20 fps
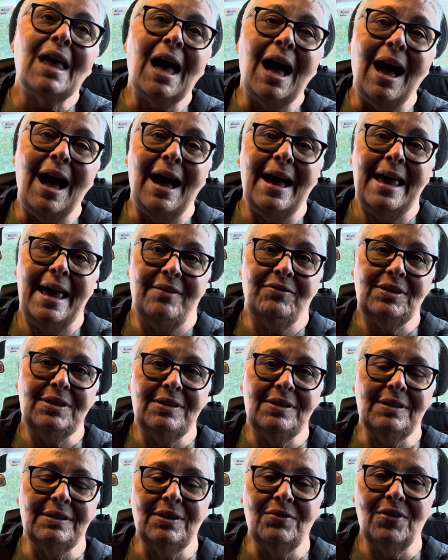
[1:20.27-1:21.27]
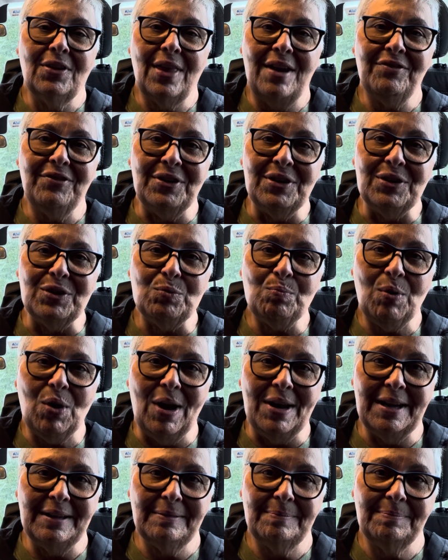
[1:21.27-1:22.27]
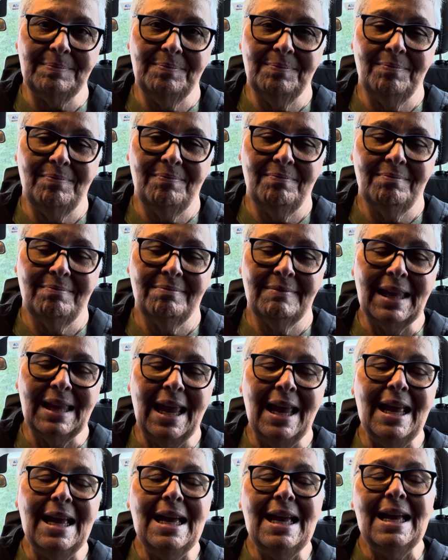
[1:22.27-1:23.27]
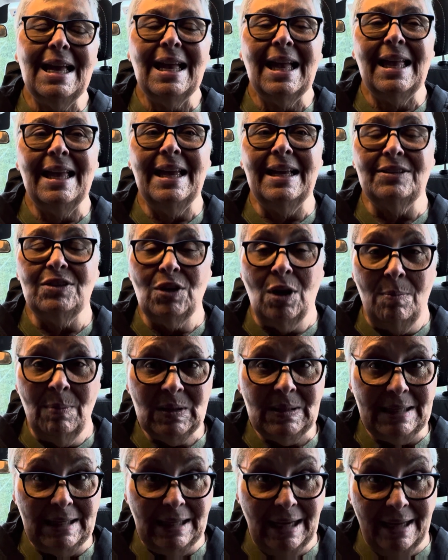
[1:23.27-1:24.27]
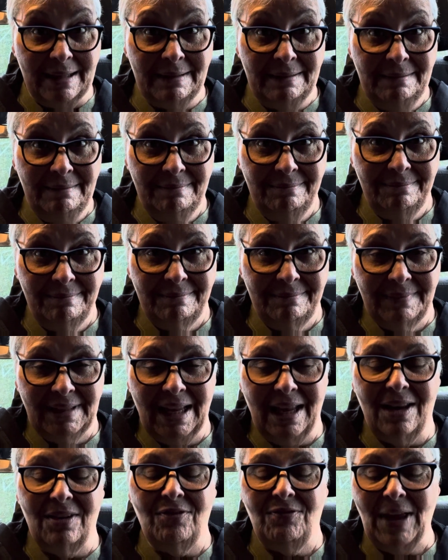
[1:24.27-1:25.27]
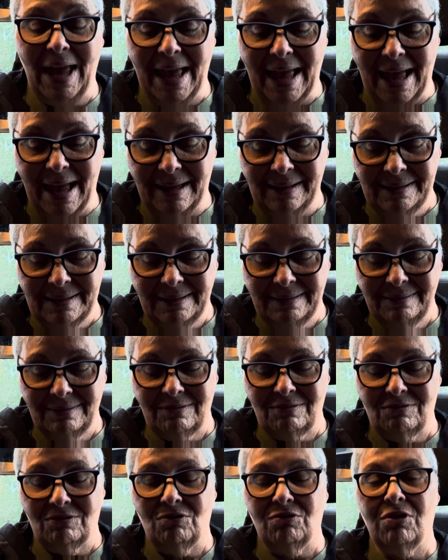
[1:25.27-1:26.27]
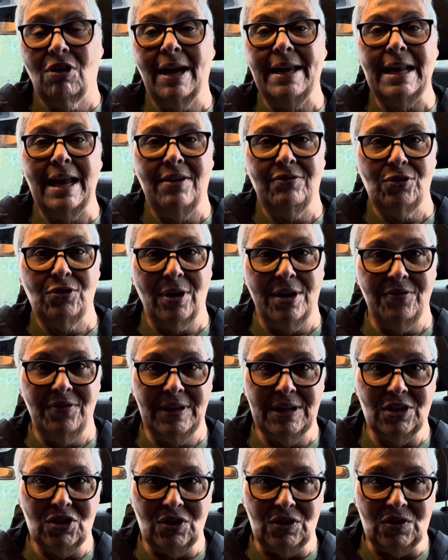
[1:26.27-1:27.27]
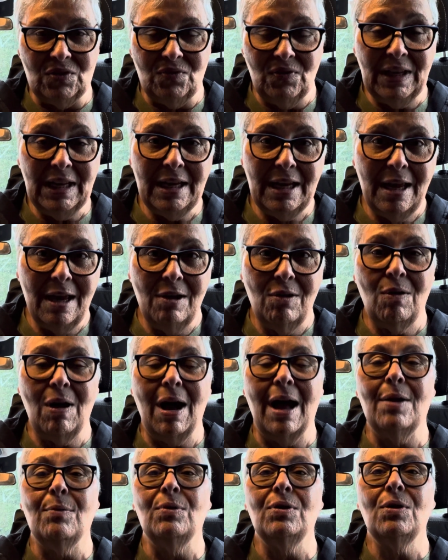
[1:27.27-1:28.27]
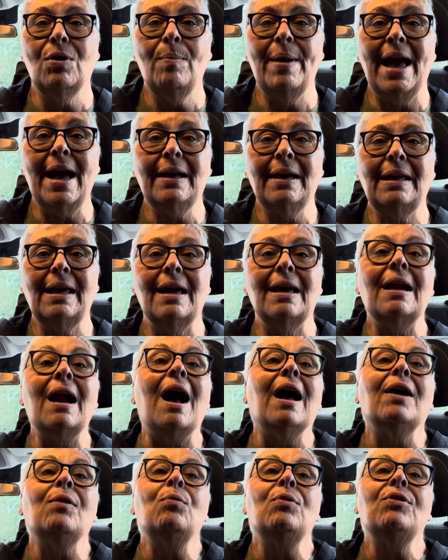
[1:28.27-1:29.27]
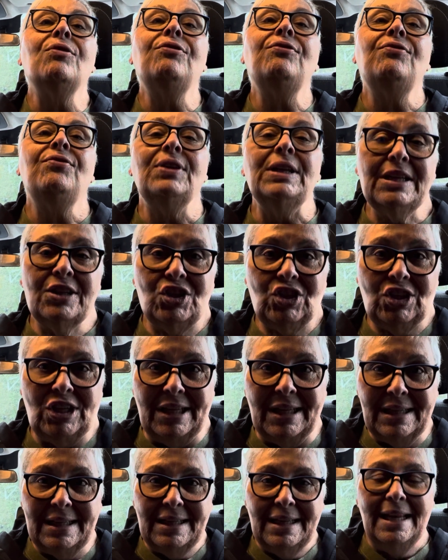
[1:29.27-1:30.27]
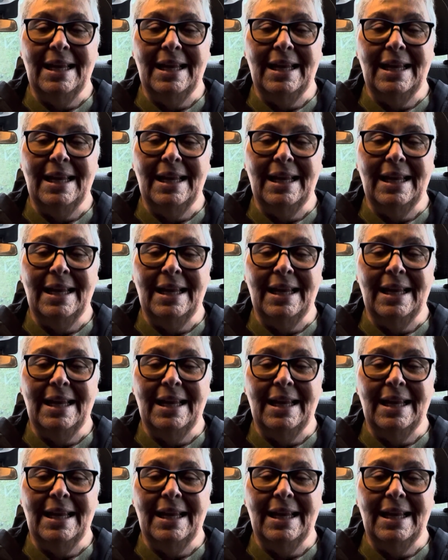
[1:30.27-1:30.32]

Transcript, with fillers: I have to deliver that finished product. It's almost done. In fact, right after I finish this video, I will go back and I will finish it